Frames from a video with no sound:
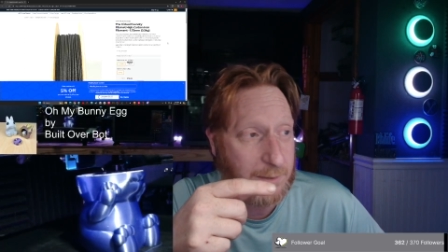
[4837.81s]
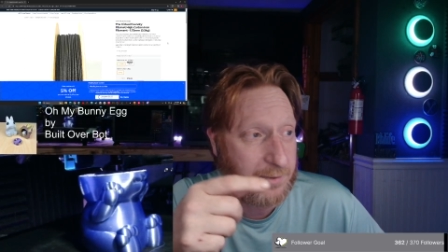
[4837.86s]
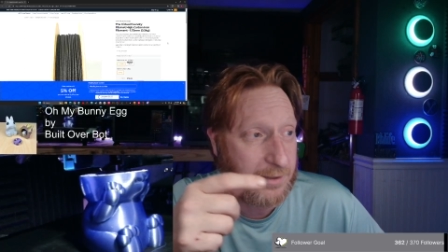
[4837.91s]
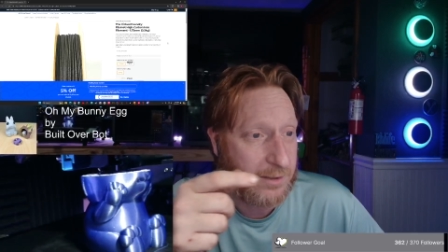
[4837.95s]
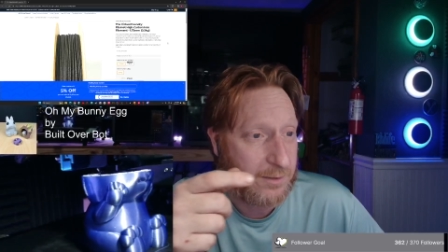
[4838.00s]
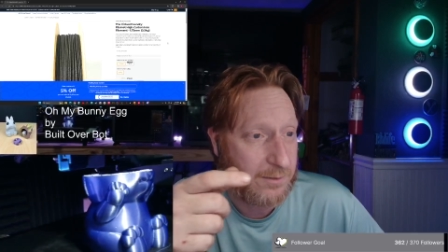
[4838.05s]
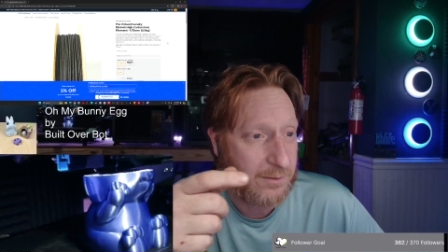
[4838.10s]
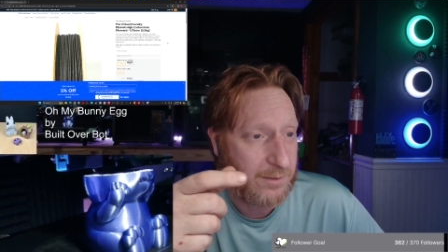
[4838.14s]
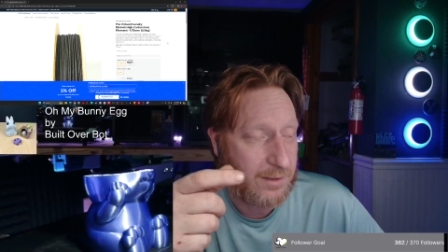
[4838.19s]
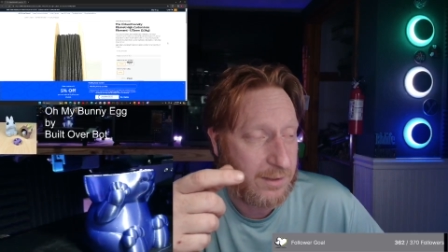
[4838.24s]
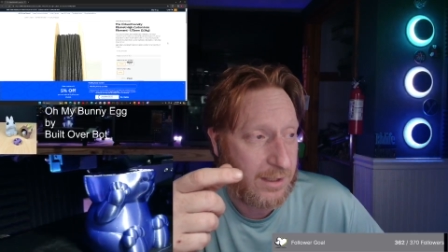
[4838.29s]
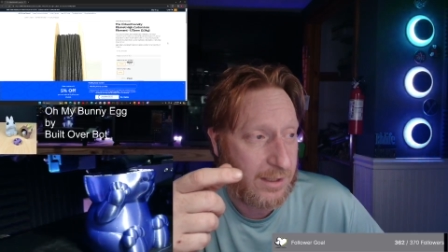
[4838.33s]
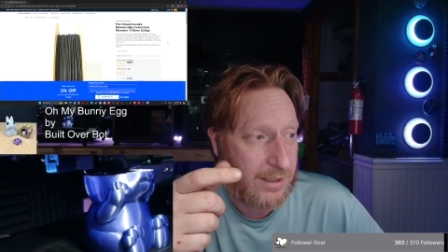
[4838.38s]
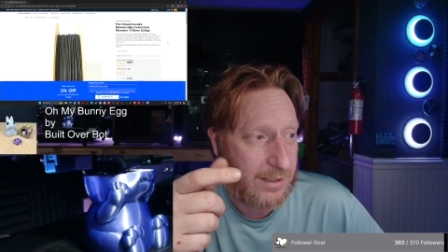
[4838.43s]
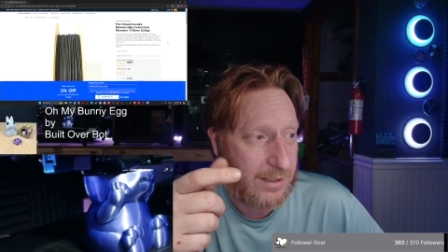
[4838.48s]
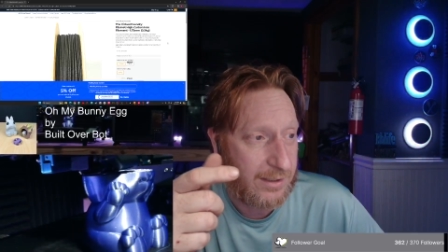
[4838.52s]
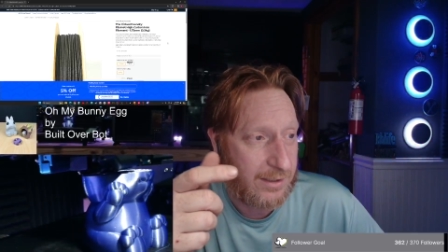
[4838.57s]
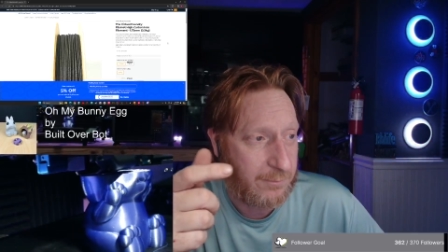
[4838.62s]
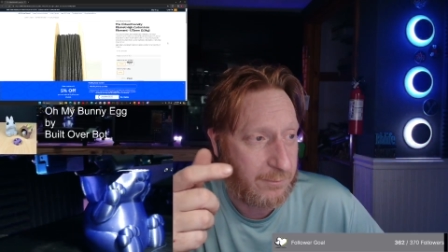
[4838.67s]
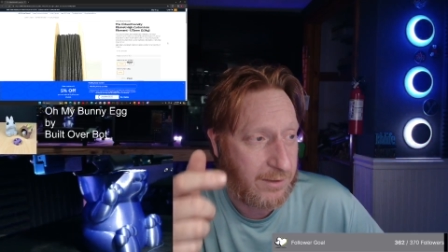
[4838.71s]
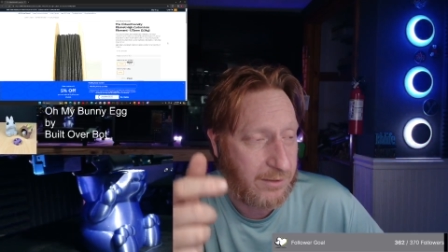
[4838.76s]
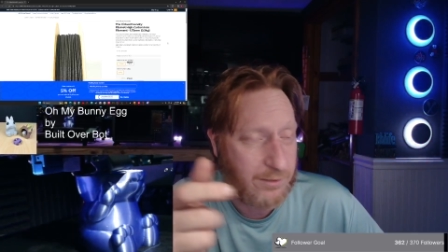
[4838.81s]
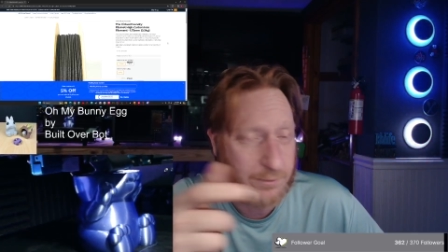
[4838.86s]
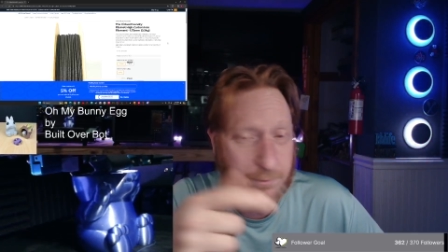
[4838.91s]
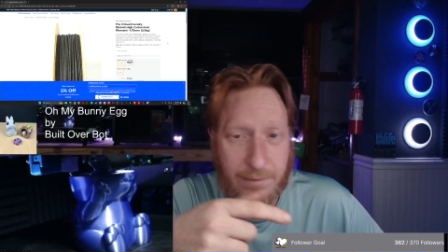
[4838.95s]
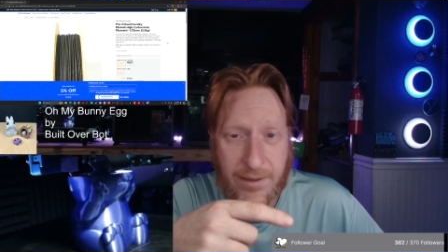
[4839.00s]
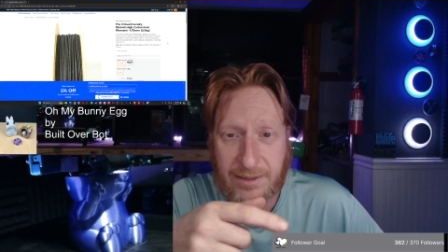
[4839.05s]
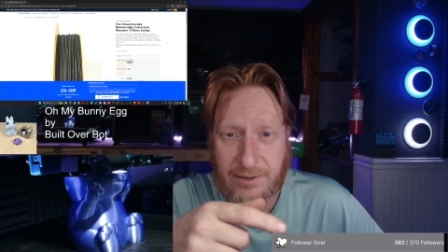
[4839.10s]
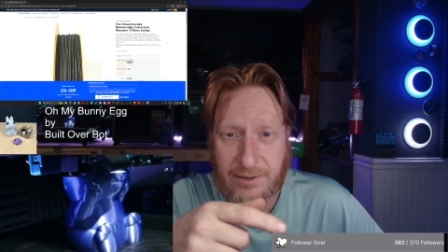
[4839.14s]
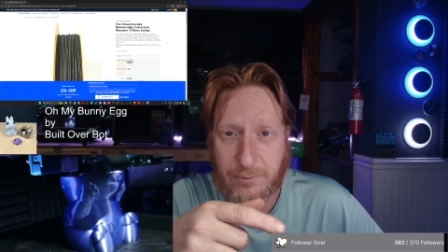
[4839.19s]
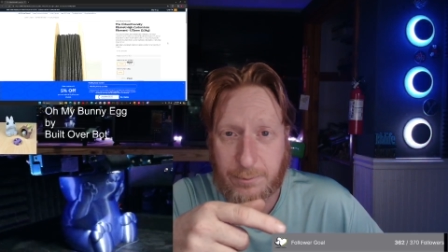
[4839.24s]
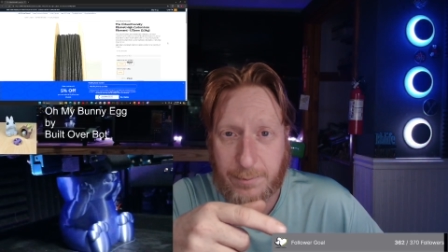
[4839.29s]
but it went to
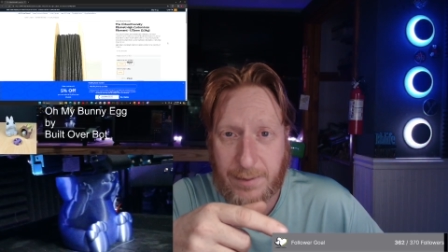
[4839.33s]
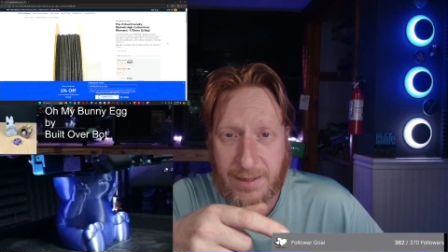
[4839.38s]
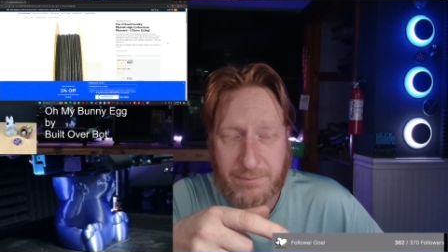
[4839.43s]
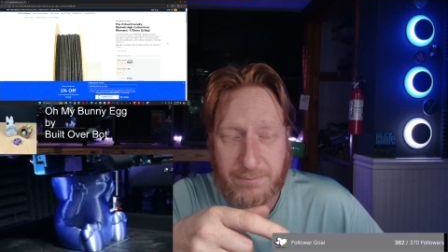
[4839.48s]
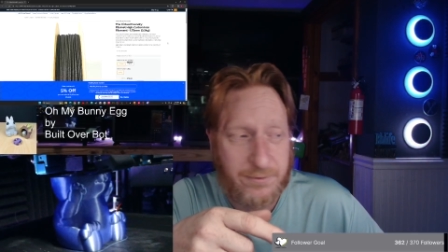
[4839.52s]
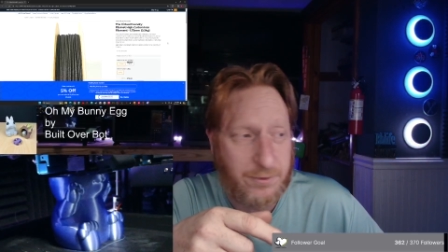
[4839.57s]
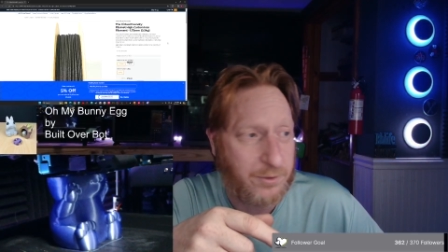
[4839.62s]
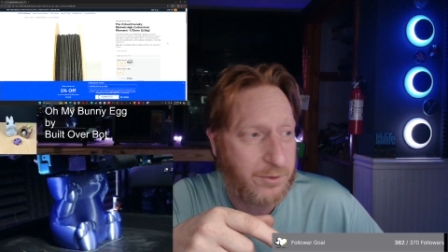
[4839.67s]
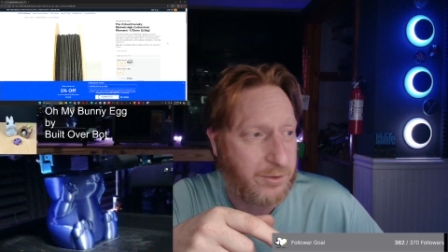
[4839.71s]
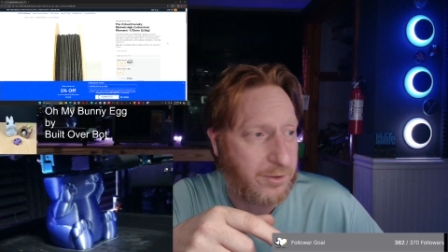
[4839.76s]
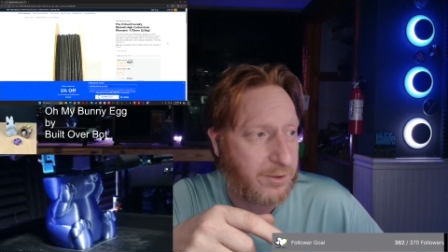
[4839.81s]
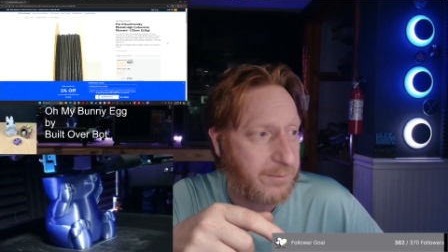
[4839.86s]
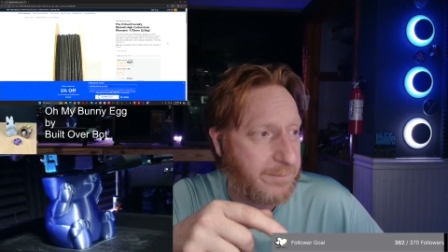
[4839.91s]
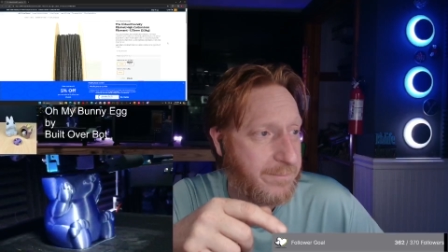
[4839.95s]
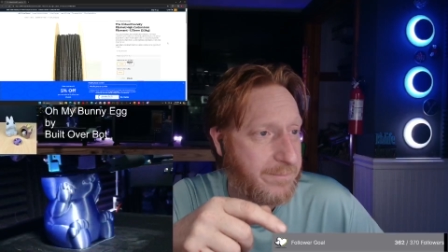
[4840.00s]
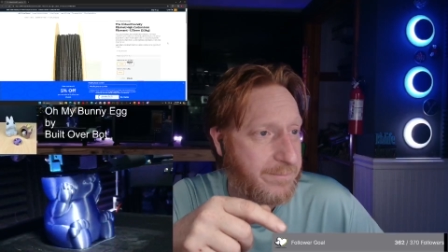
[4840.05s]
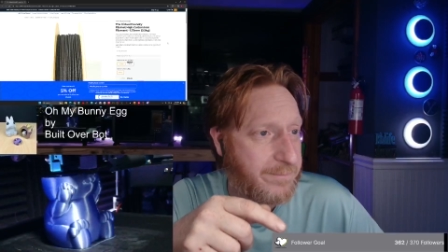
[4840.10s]
my spam folder.